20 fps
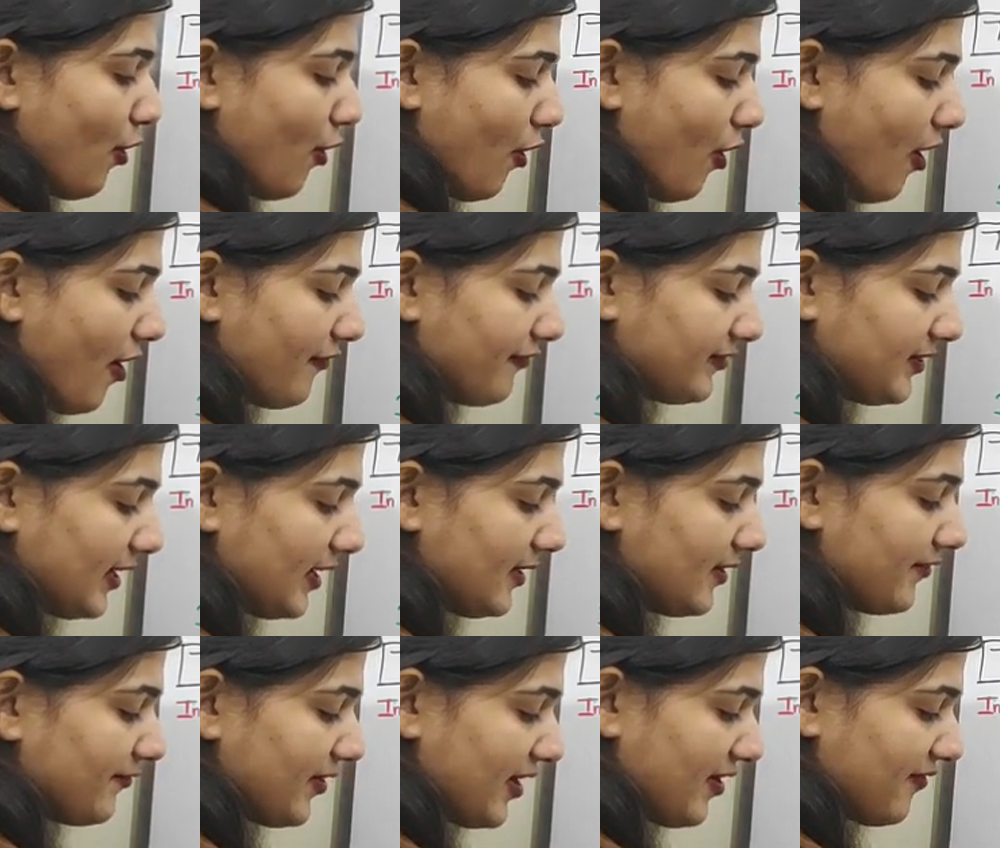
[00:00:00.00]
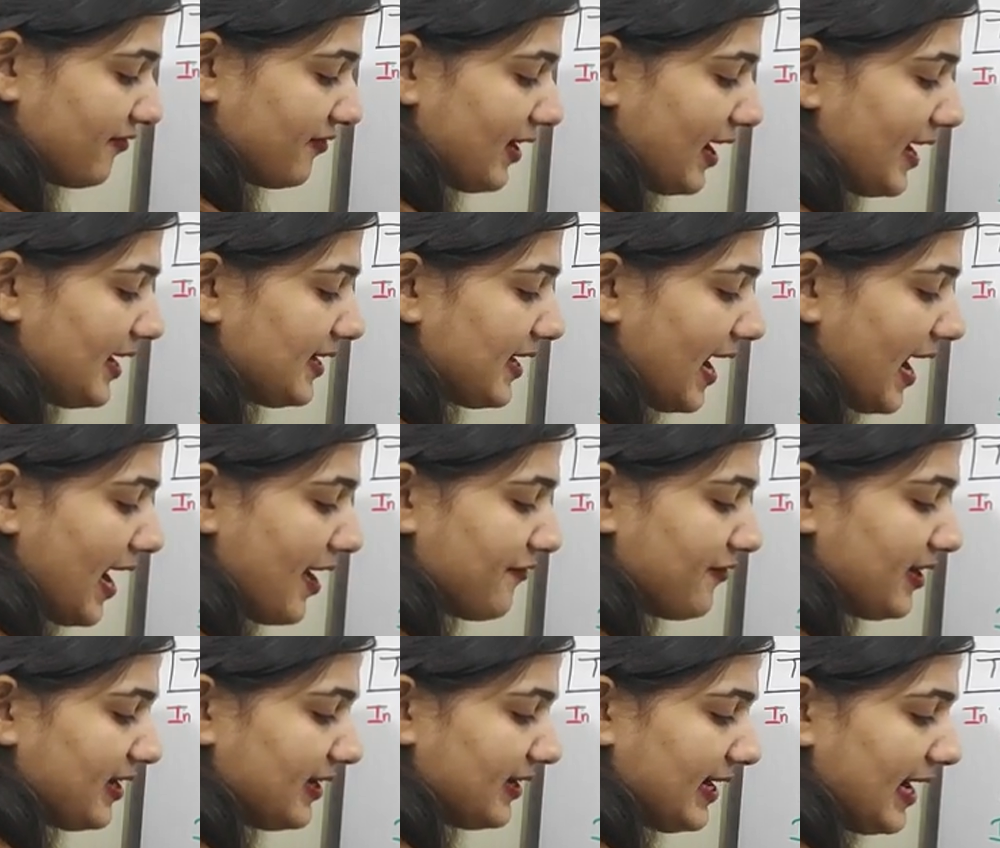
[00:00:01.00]
of the waveguide, I
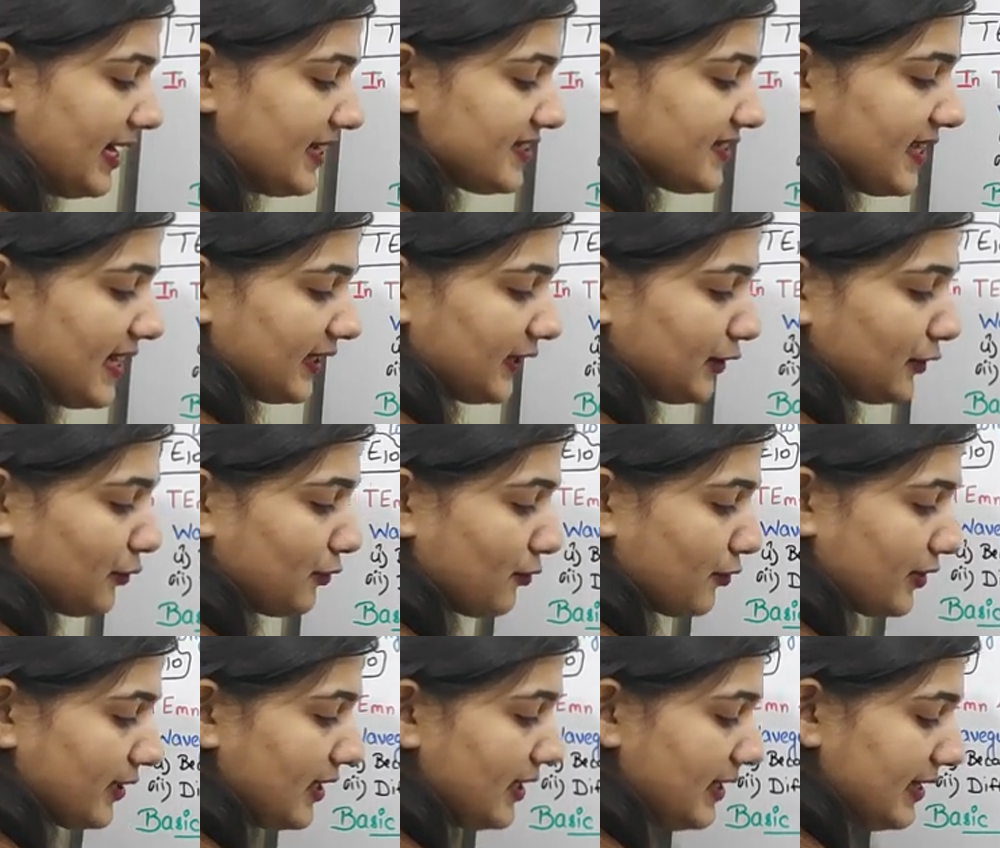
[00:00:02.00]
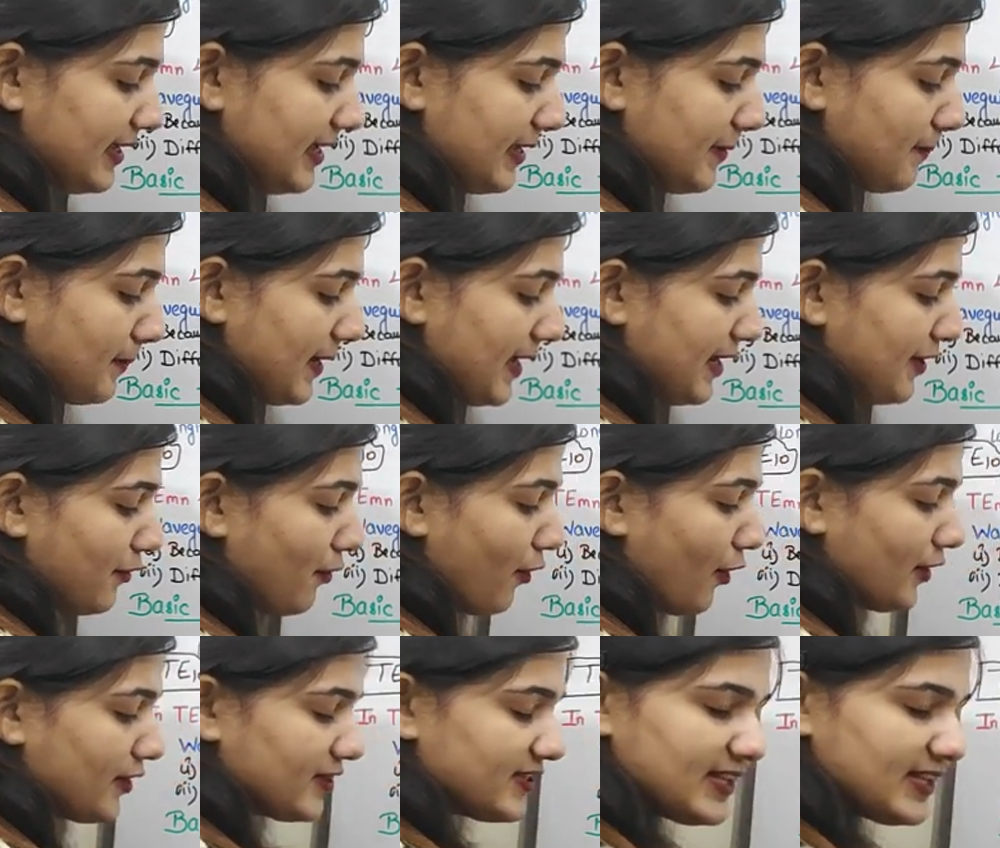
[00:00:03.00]
will get sectoral E-plane horn.